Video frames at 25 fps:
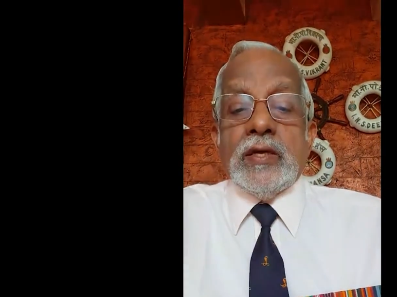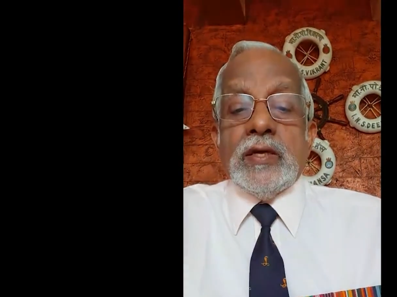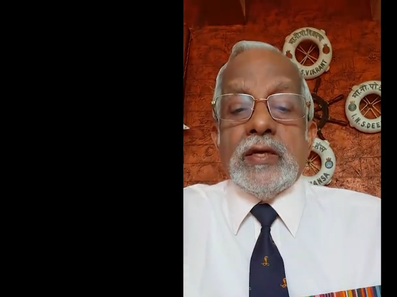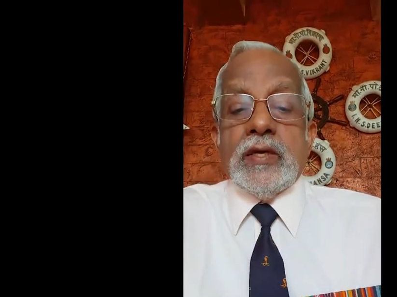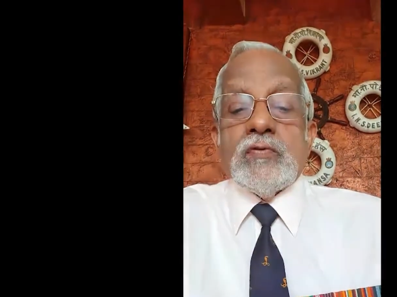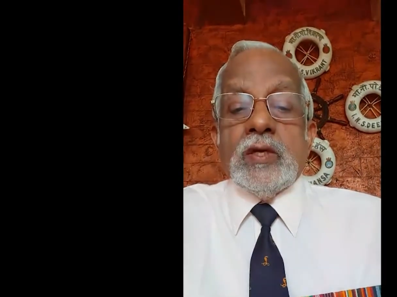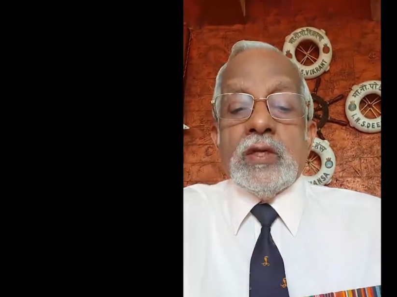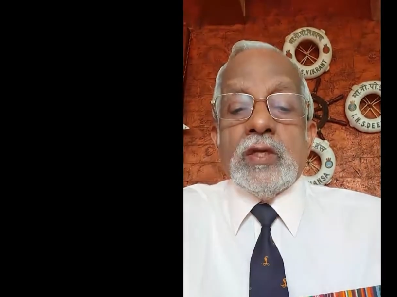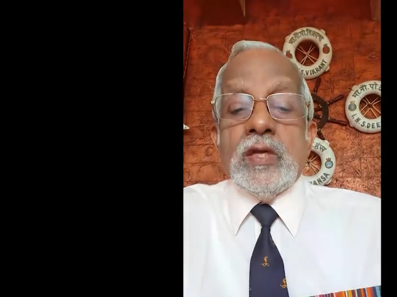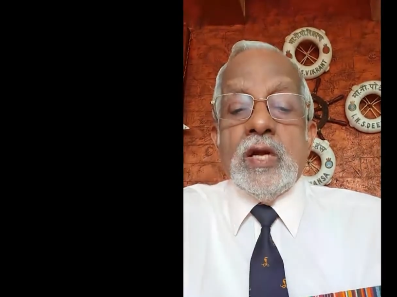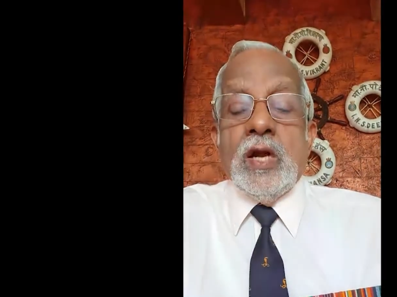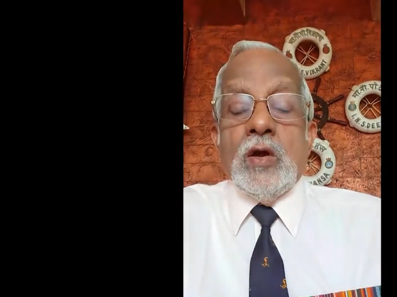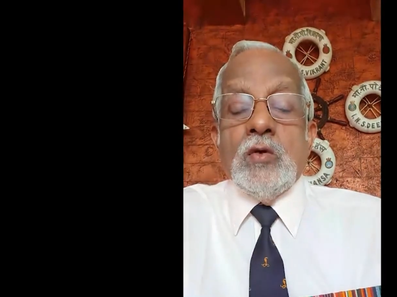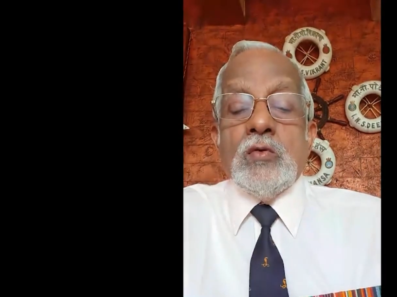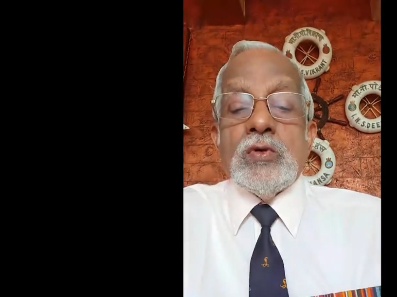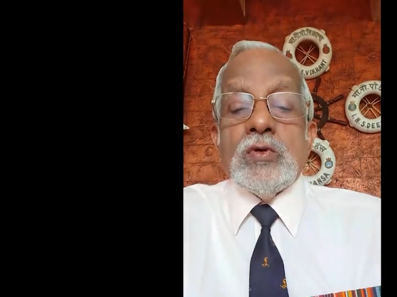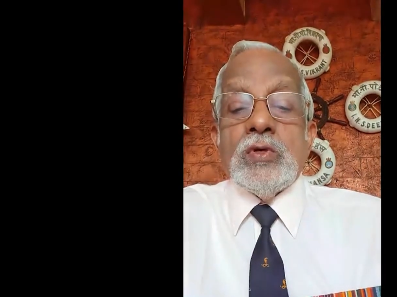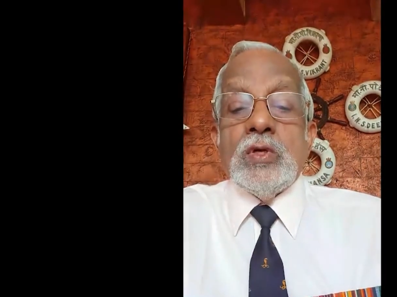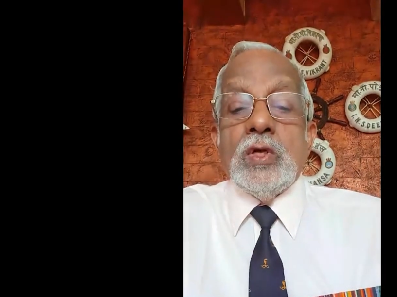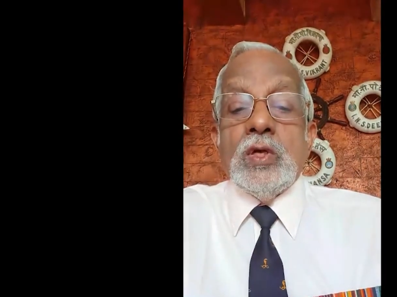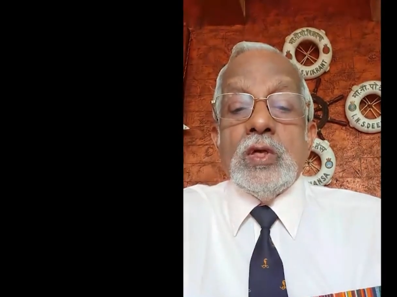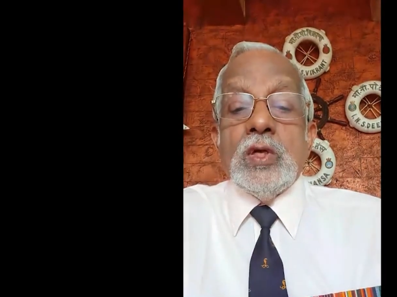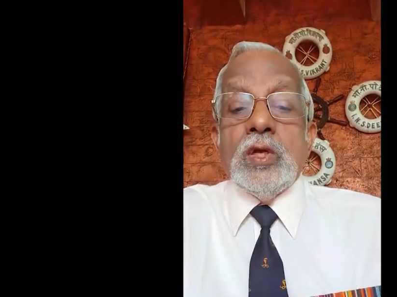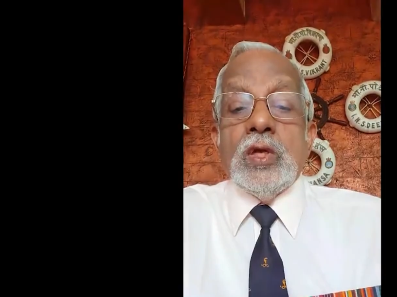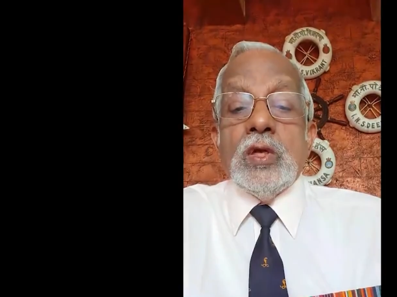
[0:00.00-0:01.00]
on the ground
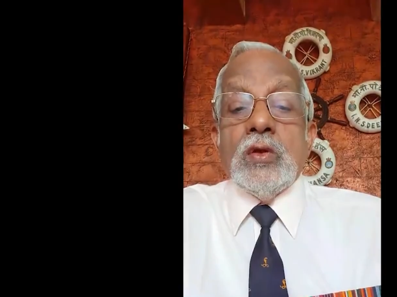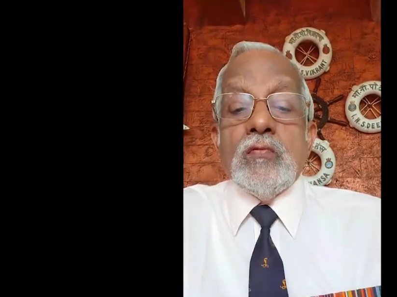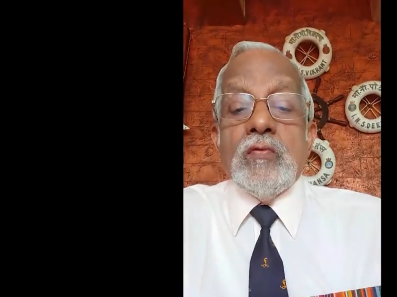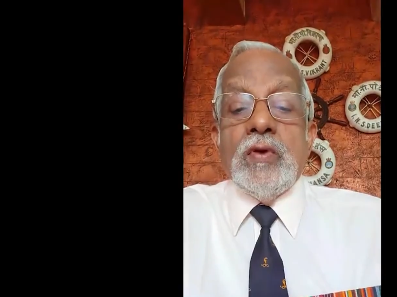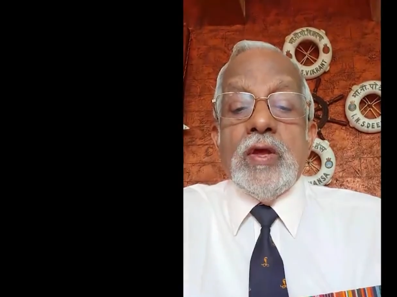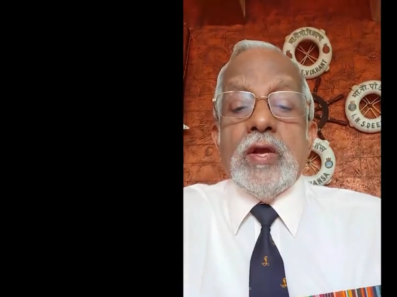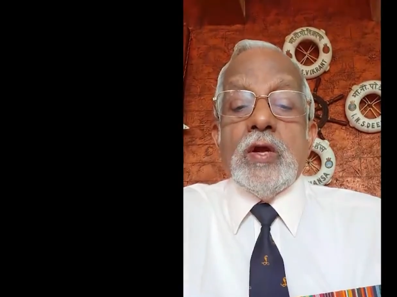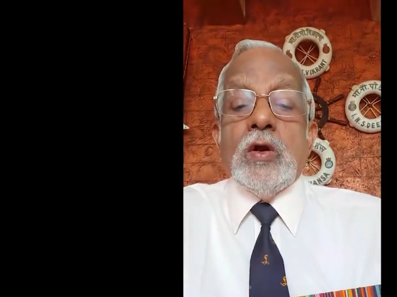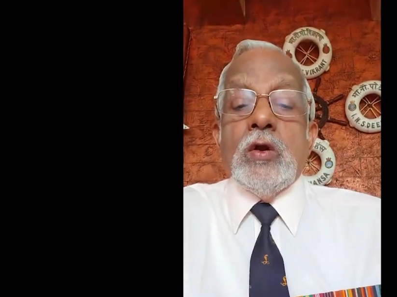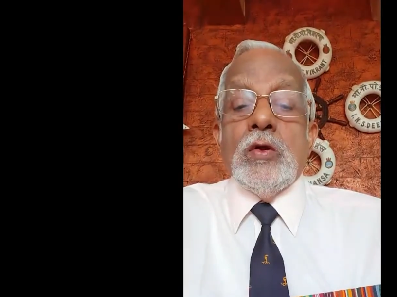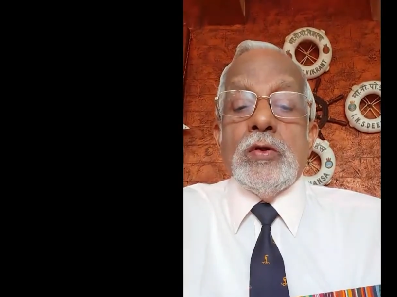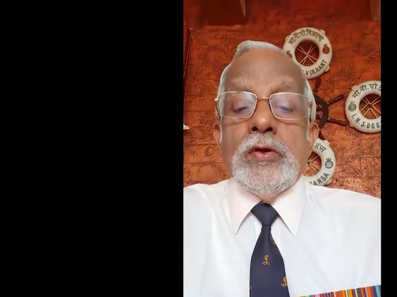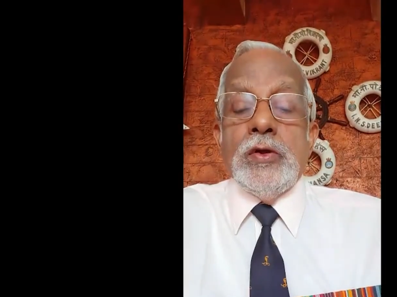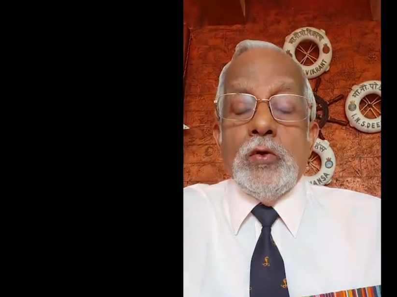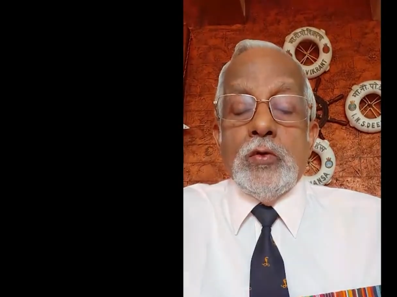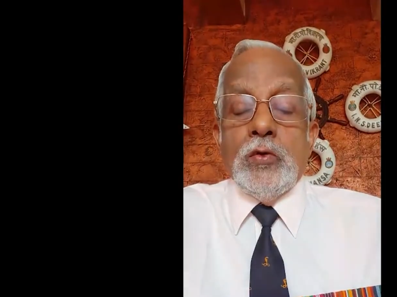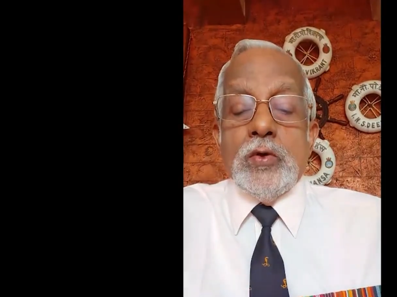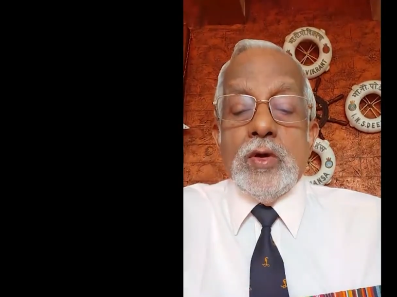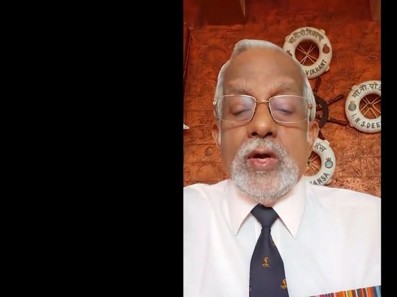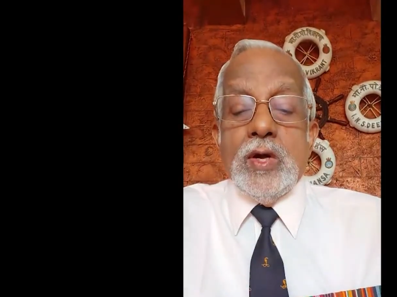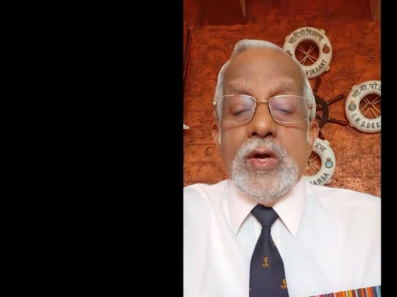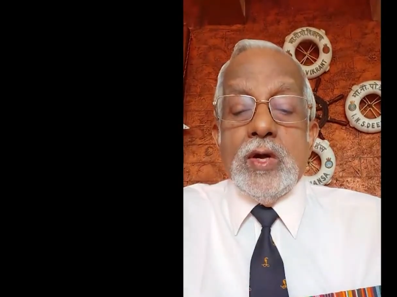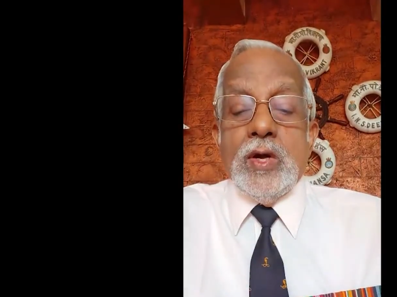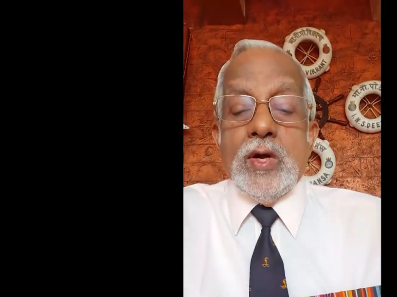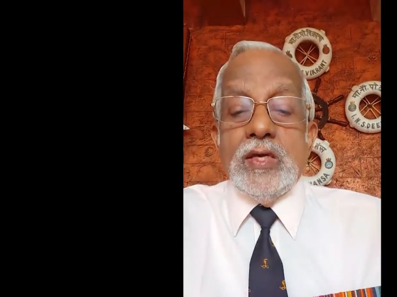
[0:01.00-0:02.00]
were all
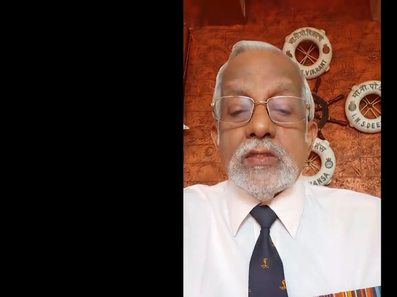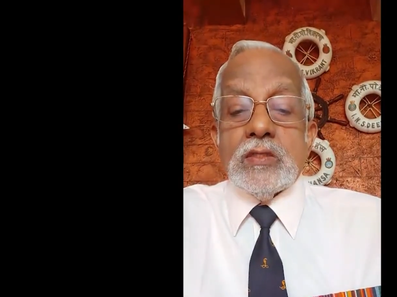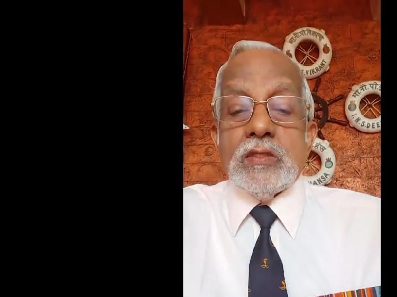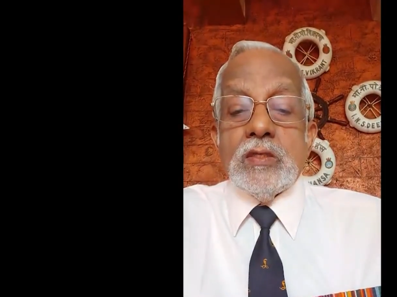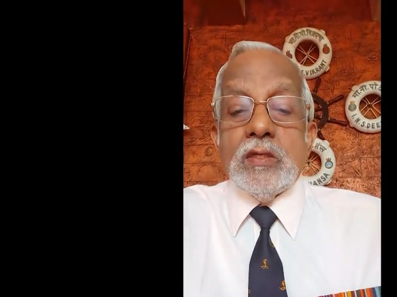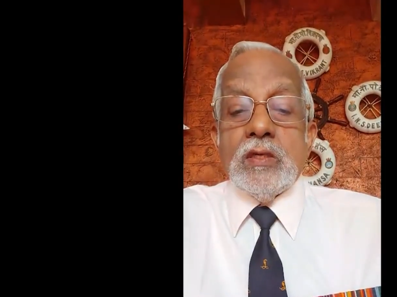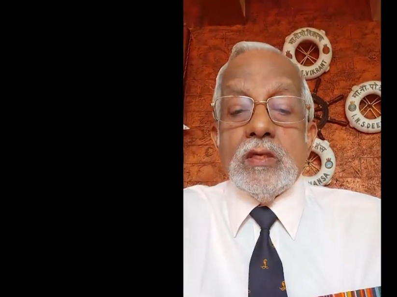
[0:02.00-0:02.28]
neutralized.